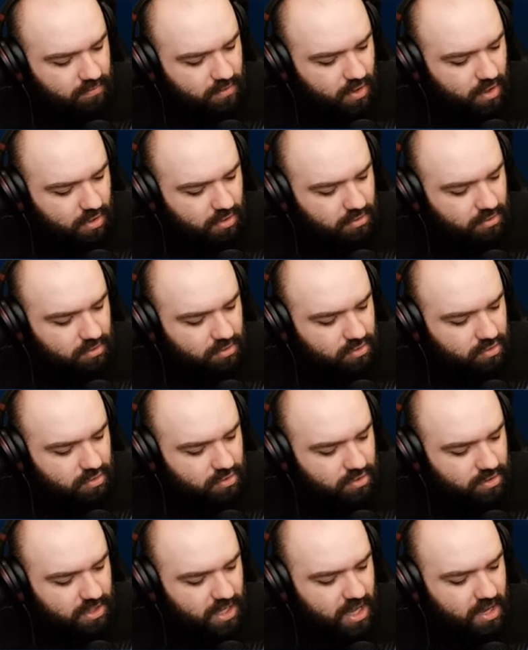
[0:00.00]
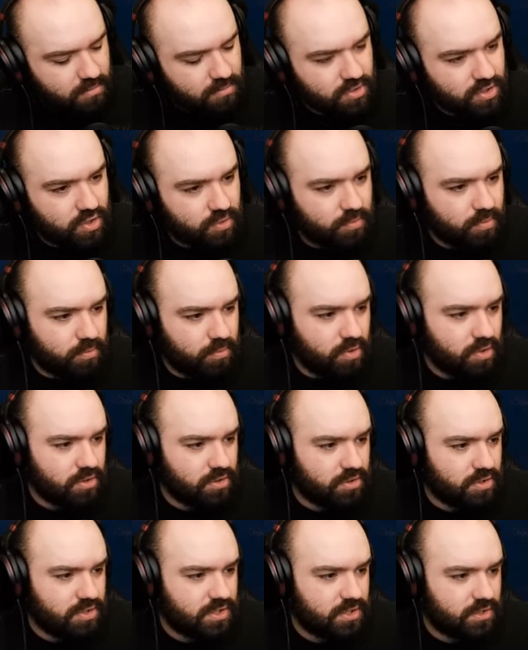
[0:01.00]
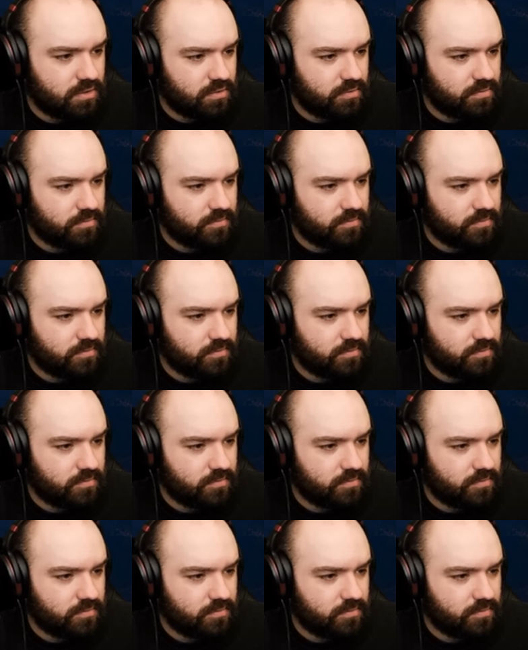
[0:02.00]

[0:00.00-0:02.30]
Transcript: got named super mutants.